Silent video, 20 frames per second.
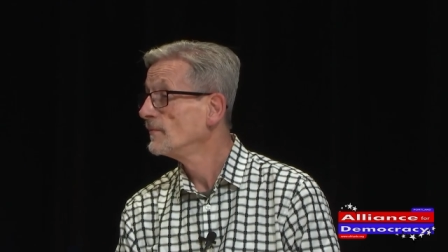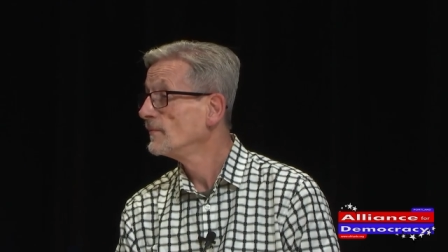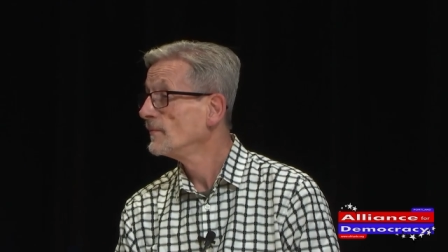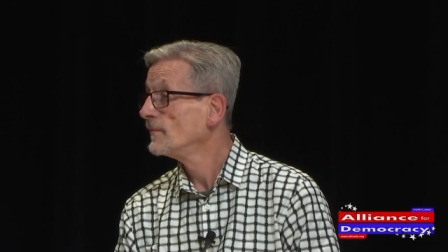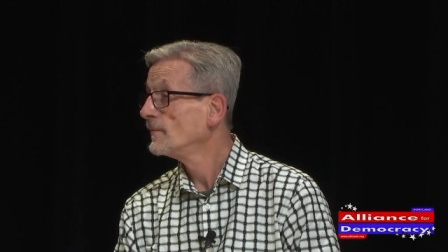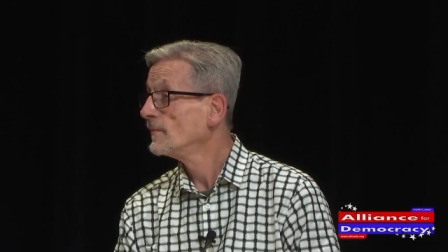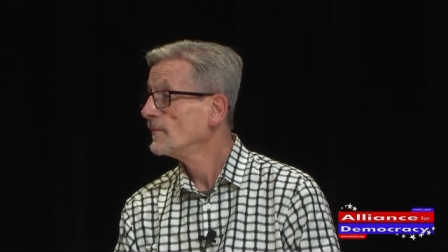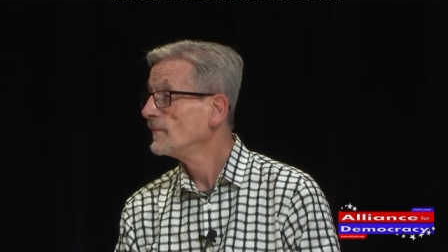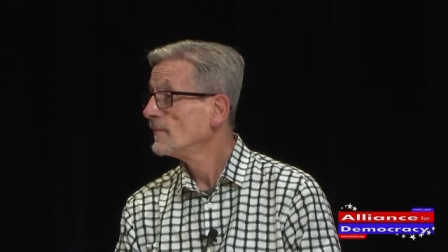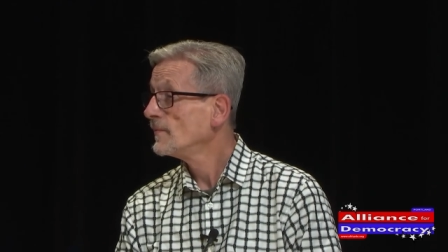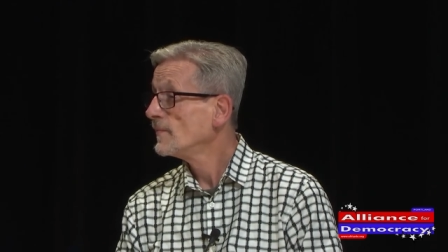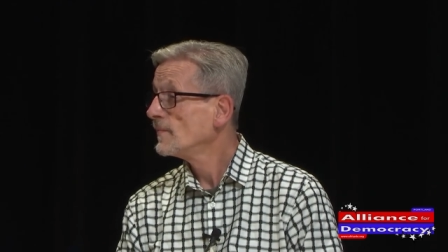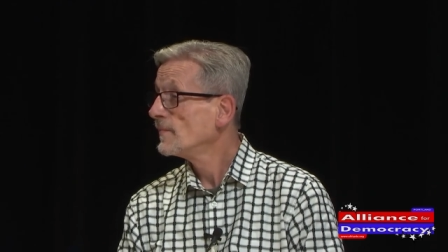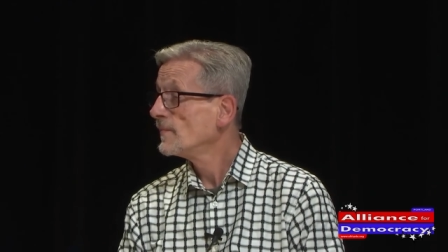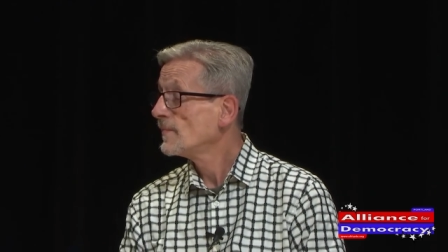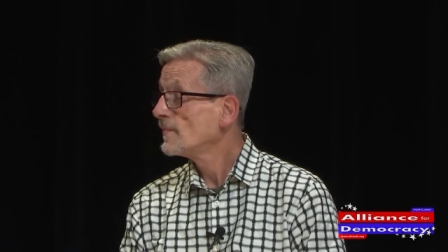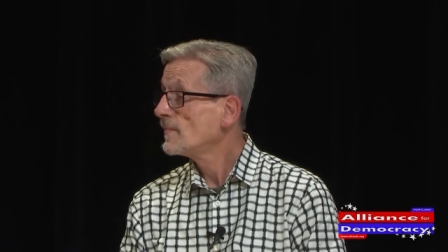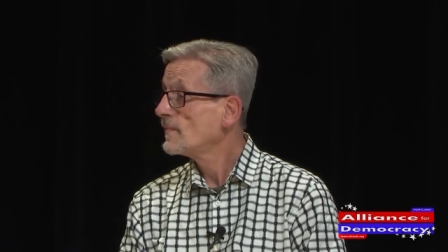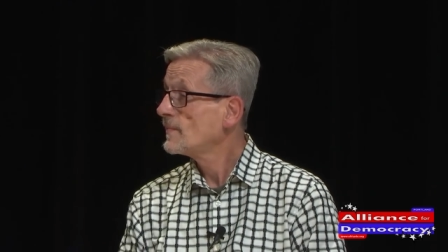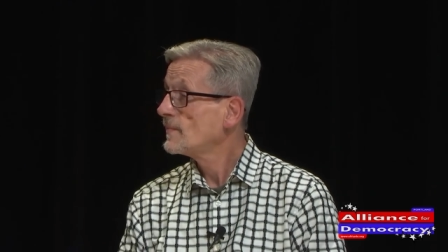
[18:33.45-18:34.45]
Uh,
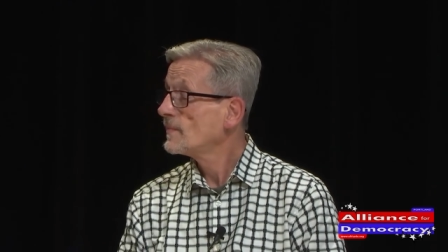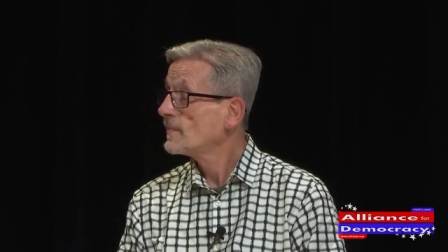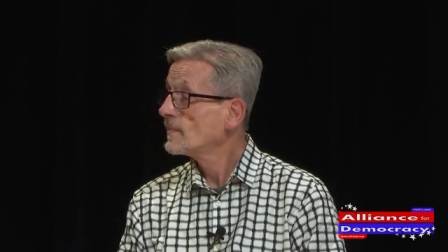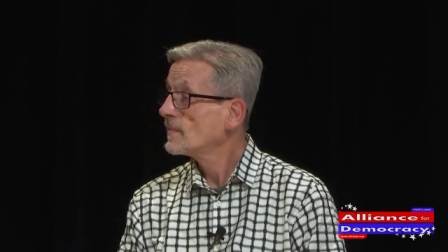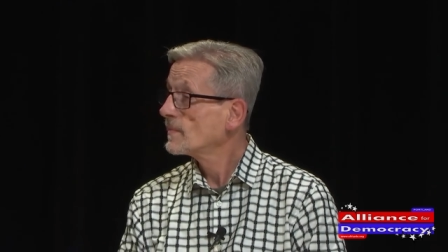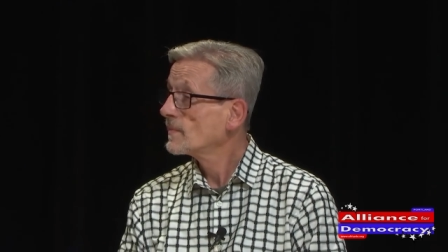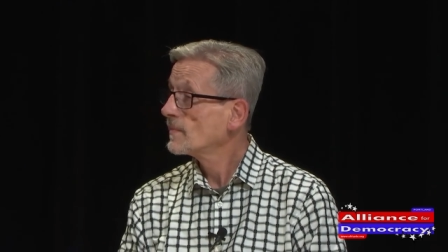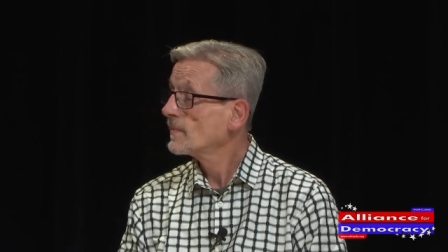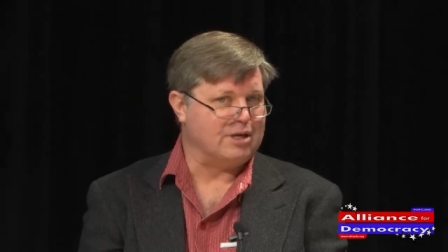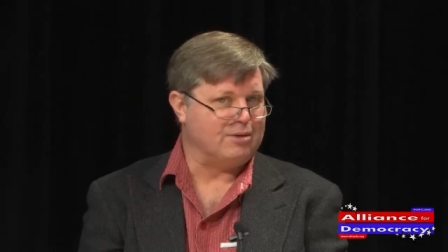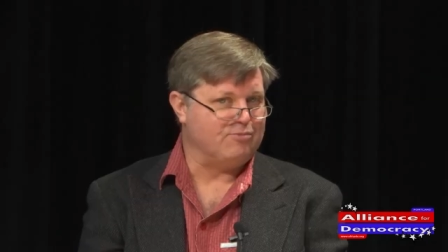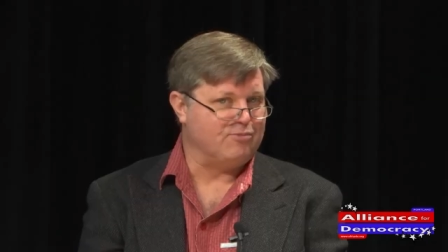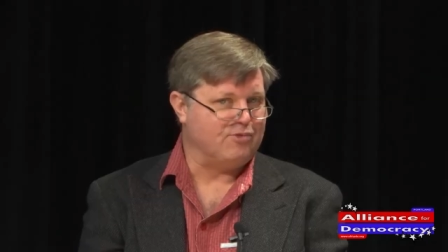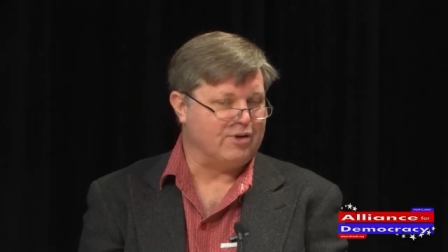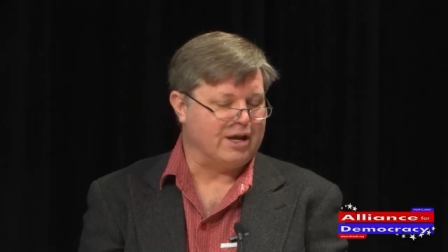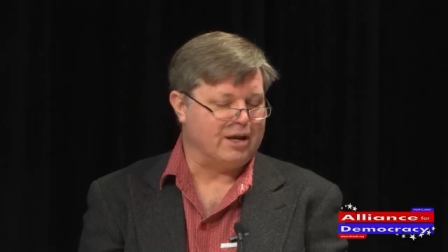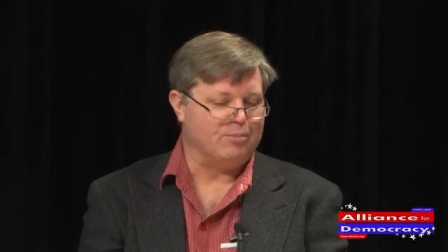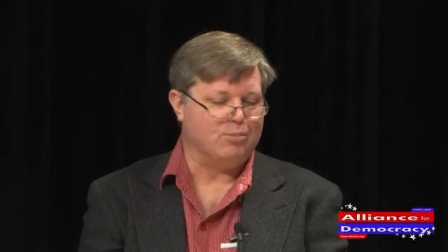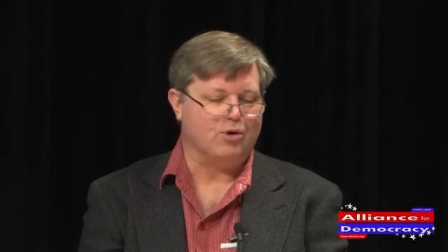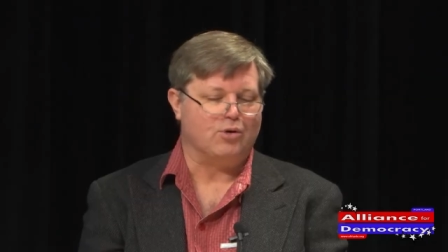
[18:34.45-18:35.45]
CenturyLink has built some
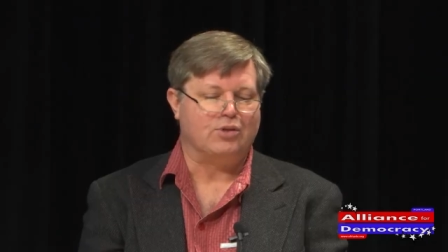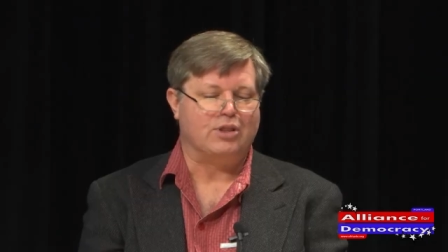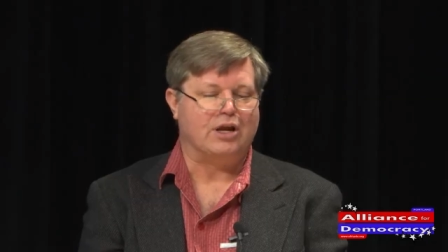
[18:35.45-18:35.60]
fiber.